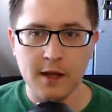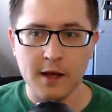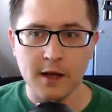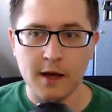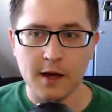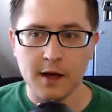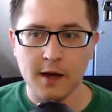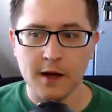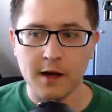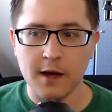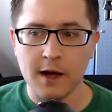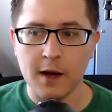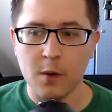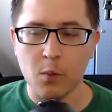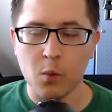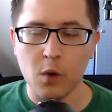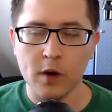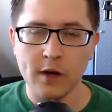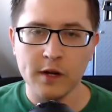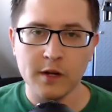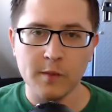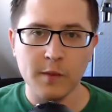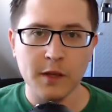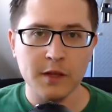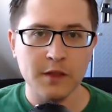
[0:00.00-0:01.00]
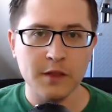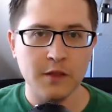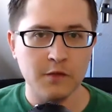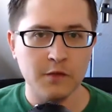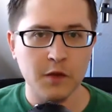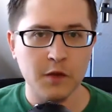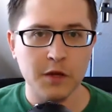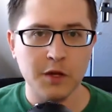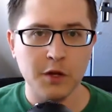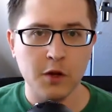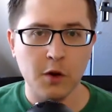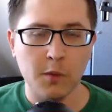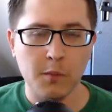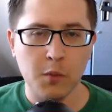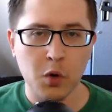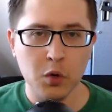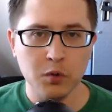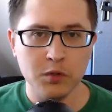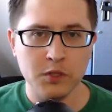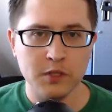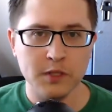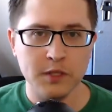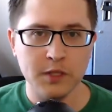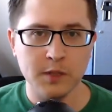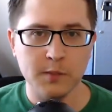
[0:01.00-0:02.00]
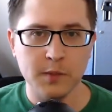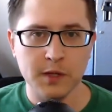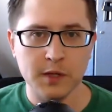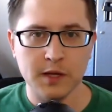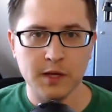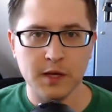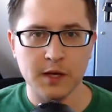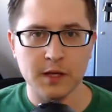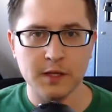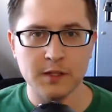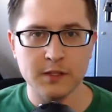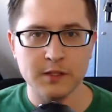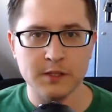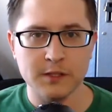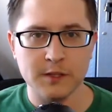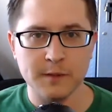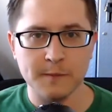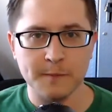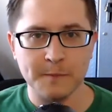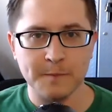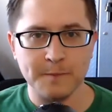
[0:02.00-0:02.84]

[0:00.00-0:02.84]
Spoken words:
I wanted to make this video mostly because